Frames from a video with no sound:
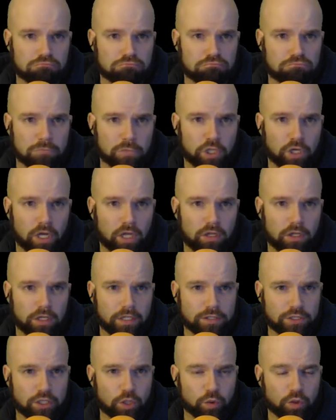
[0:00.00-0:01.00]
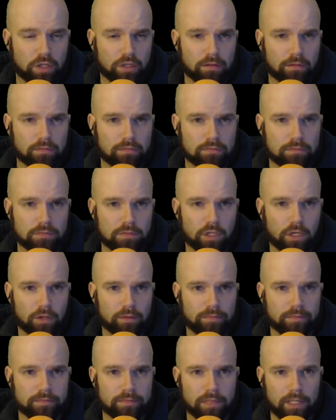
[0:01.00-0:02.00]
you're not looking so good, you know?
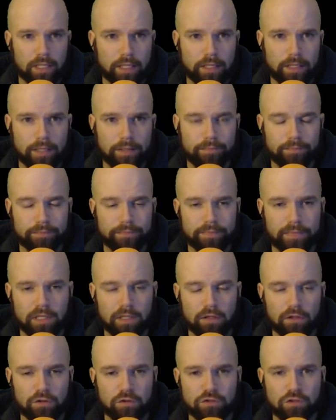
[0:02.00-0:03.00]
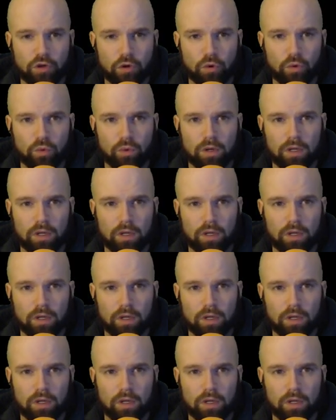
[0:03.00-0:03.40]
Um, so